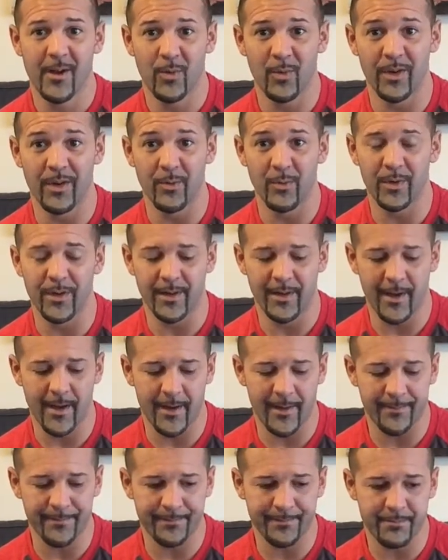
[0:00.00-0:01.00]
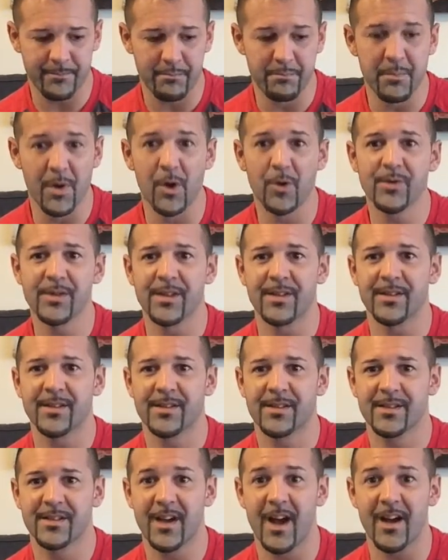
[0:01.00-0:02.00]
When
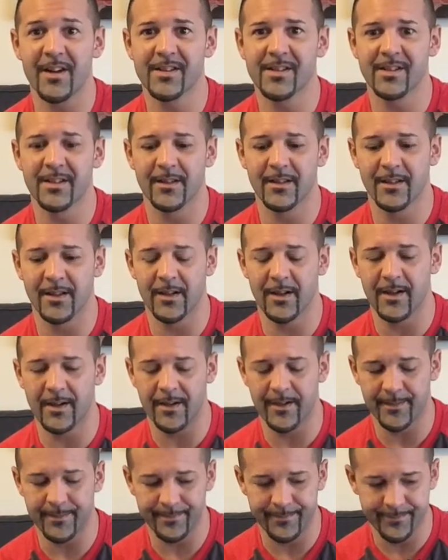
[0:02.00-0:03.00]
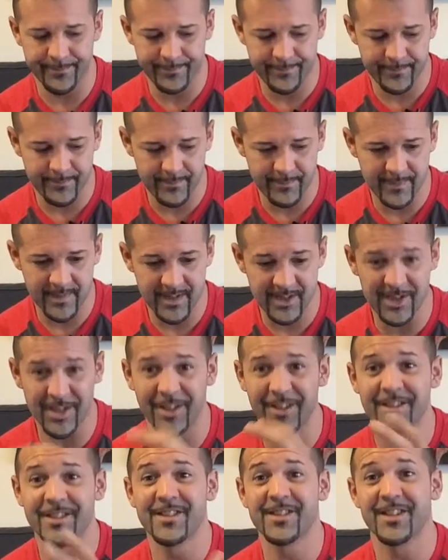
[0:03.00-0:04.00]
Moses talks to the